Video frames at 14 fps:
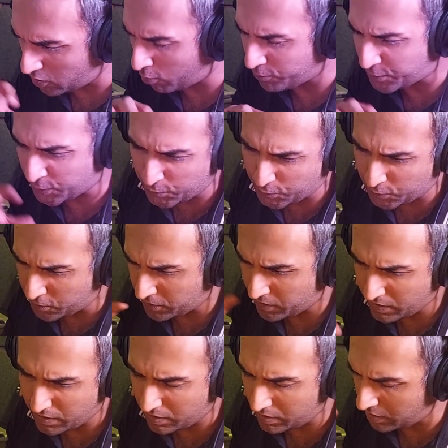Old school
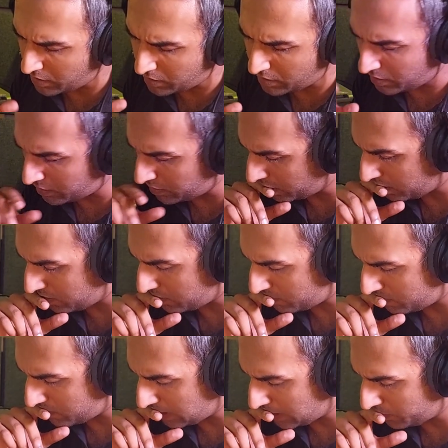and
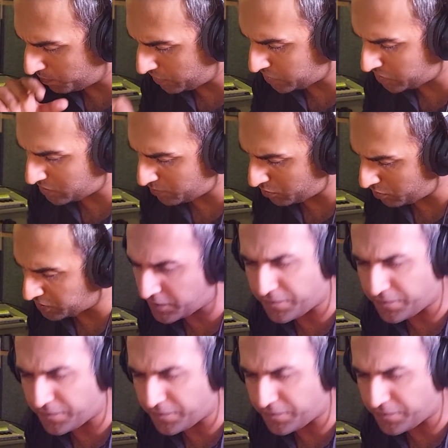and Beastie Boys,